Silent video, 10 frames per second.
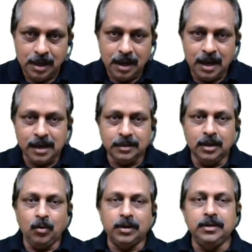And
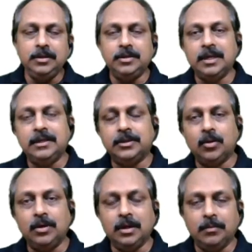what is this
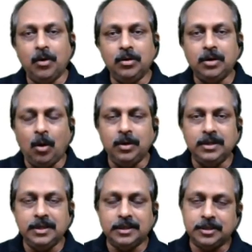editorial about? How does
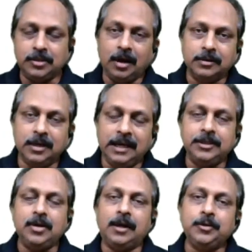it start? It
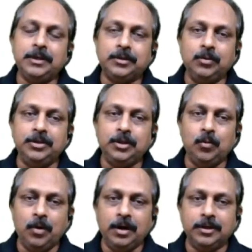starts with two new
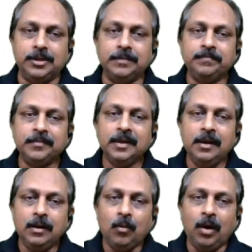words.
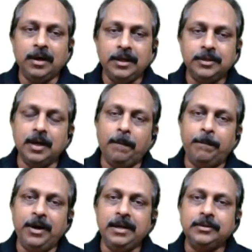One is
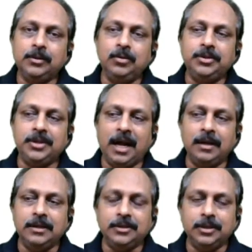breakthrough
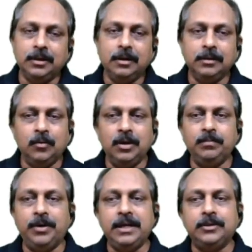challenge. The word
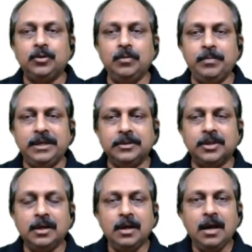breakthrough means
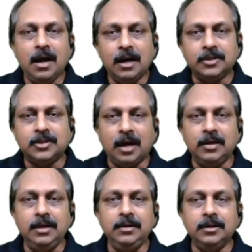a
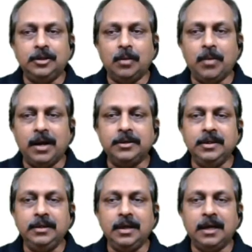sudden, dramatic,
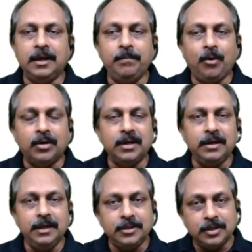and important
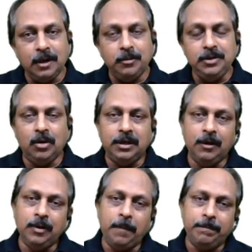discovery or
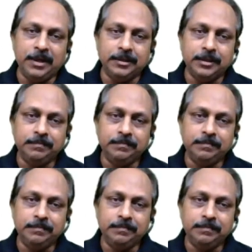development.